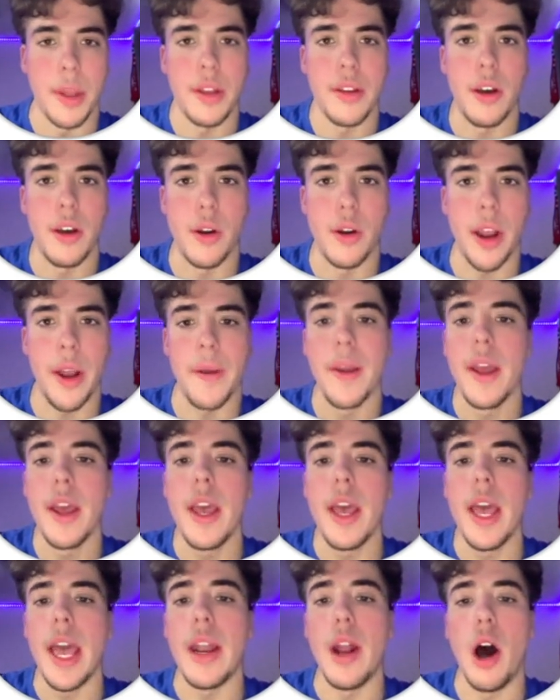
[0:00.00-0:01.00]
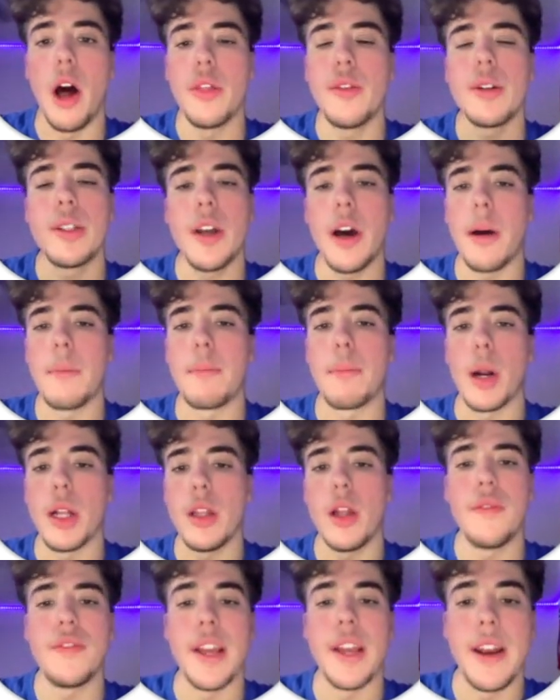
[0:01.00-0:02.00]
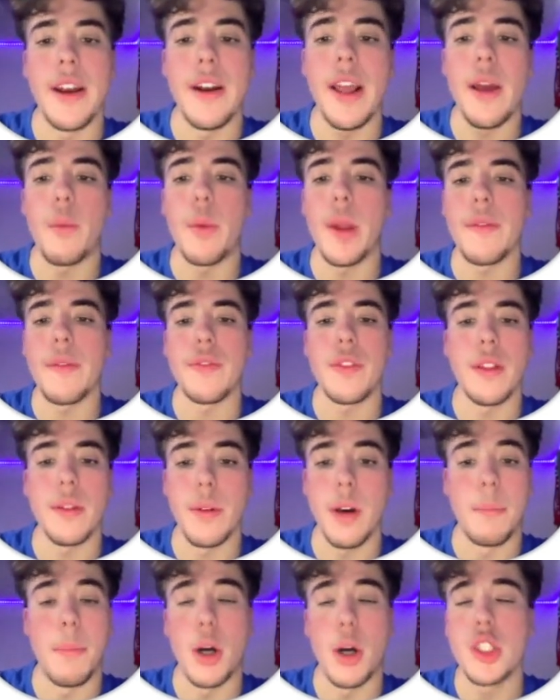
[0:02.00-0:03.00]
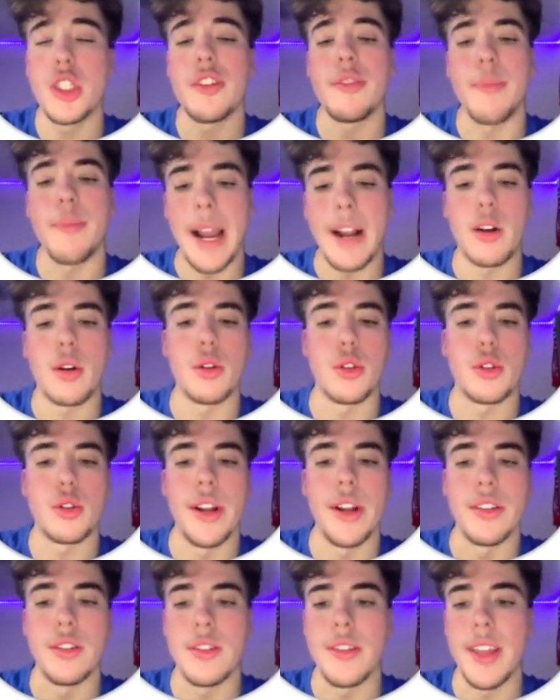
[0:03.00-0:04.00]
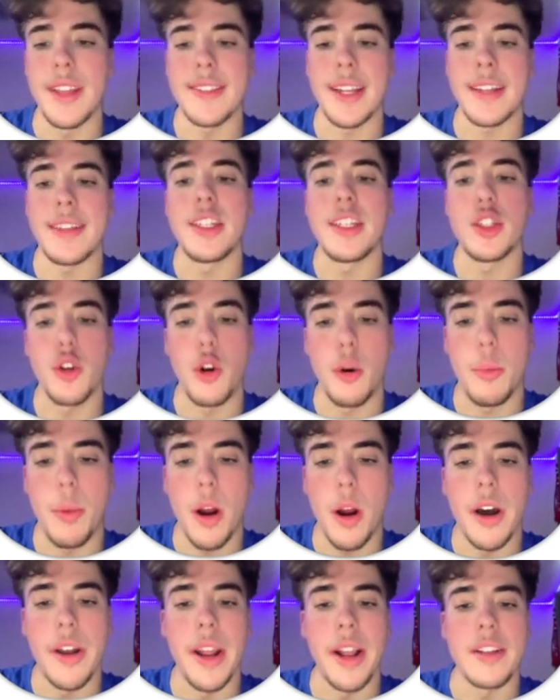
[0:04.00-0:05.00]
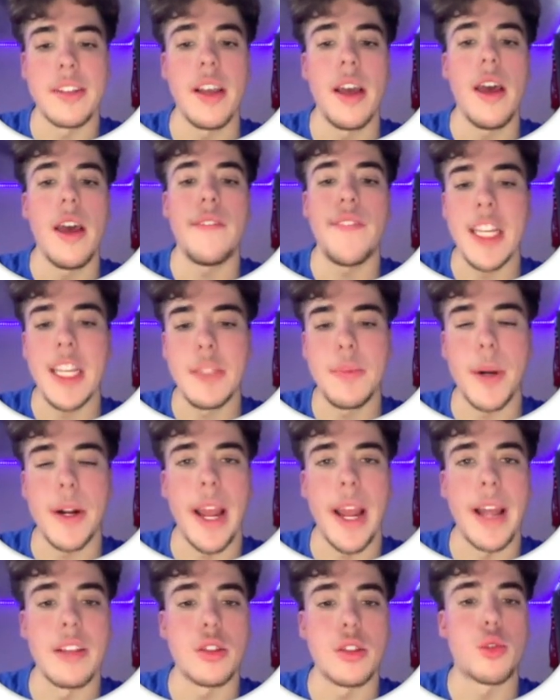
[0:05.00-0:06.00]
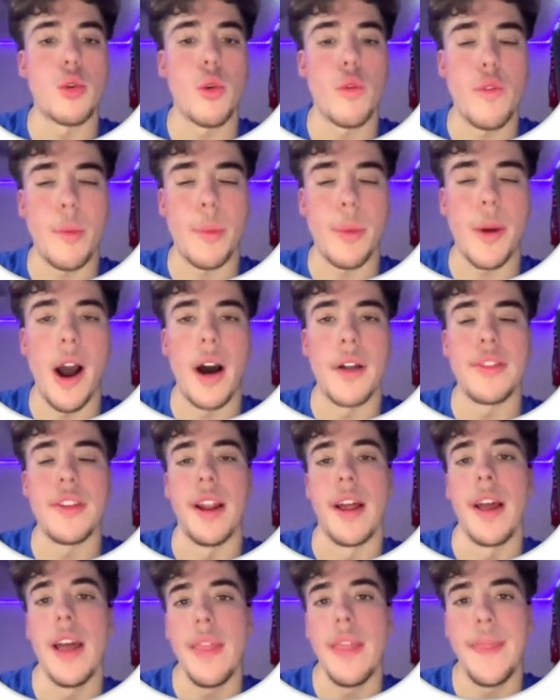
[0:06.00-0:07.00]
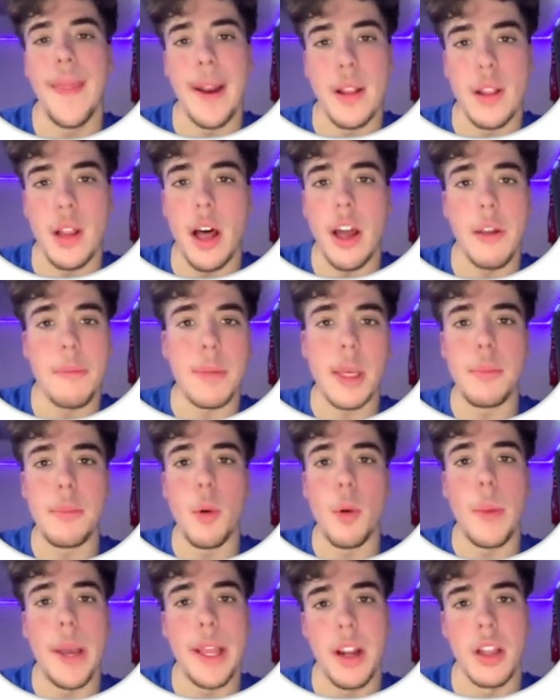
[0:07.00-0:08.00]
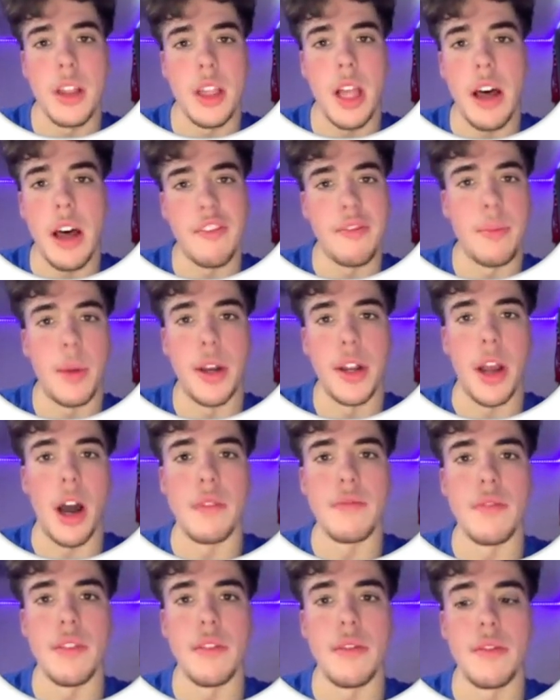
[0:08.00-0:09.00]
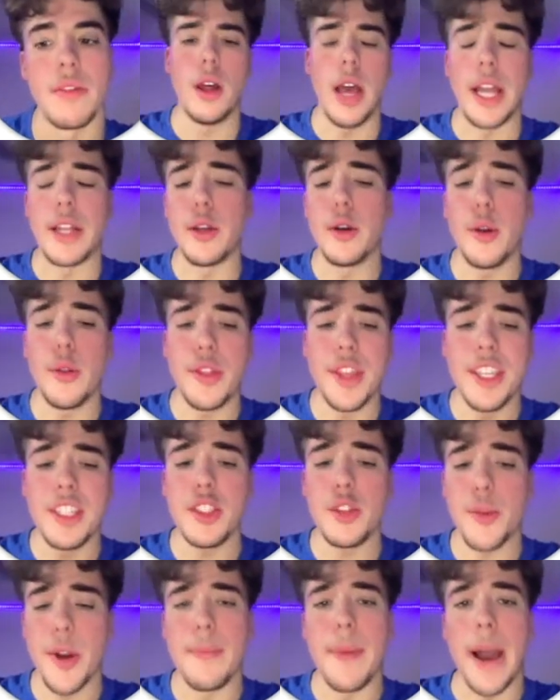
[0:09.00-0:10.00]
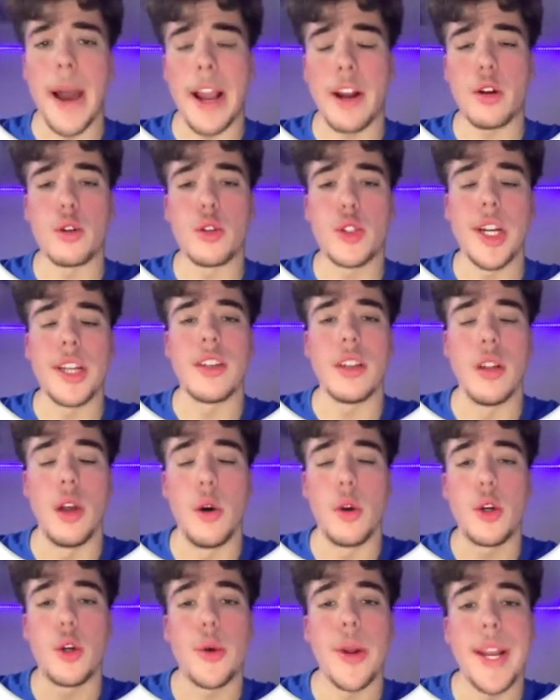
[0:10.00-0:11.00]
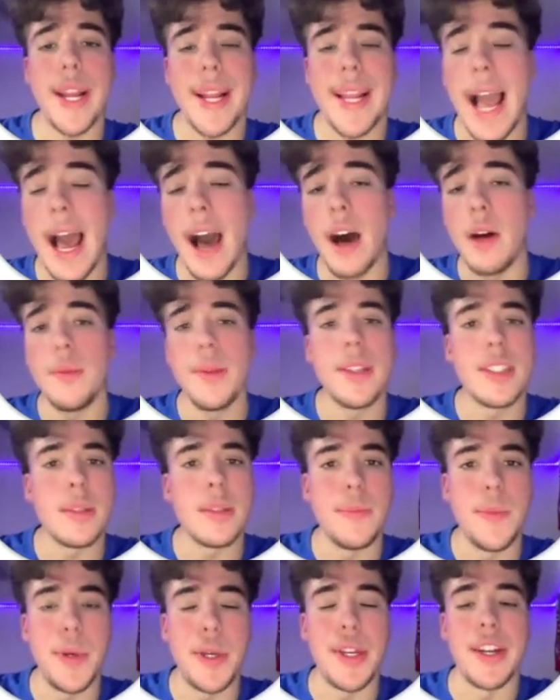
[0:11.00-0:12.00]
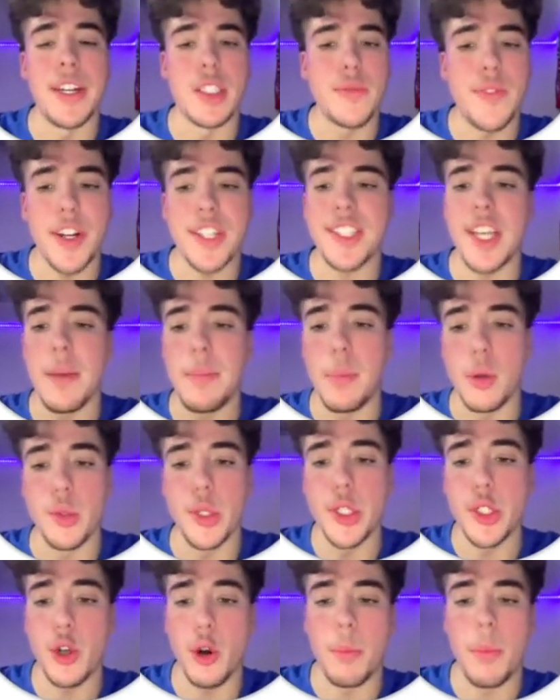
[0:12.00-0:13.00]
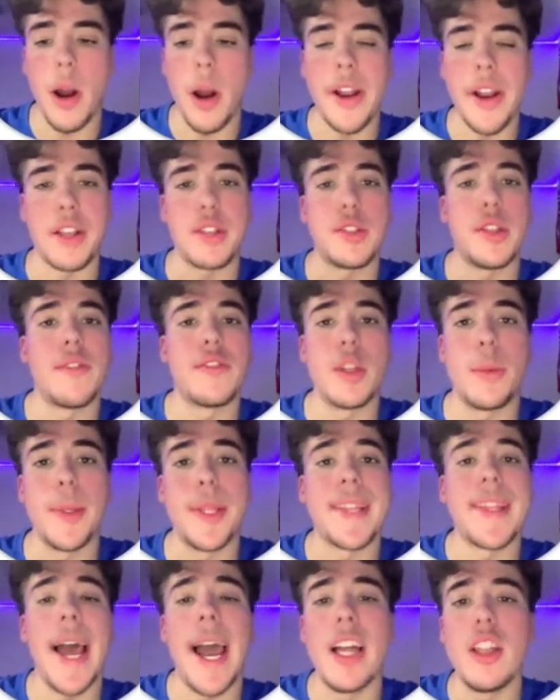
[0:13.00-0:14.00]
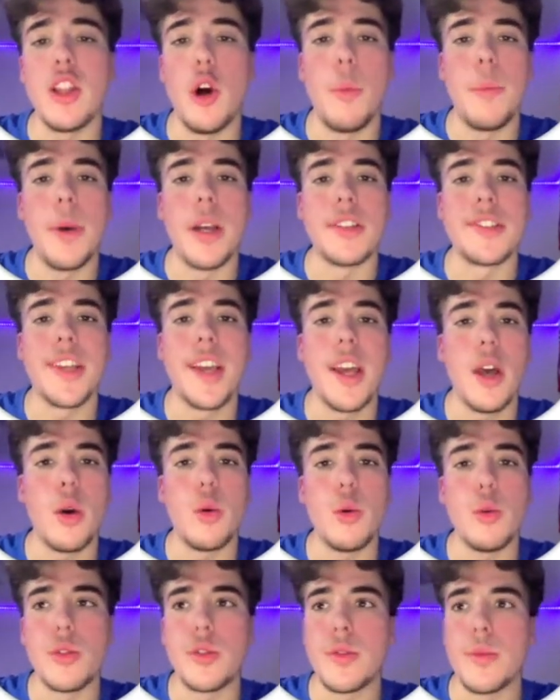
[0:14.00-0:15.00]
okay? And under the umbrella of the internet, we have a bunch of micro trends, things like digital products, Facebook ads, short form content that a lot of people made a lot of money off of. And these 3 micro trends alone created countless millionaires. For example, digital products, you have someone like Tai Lopez, whose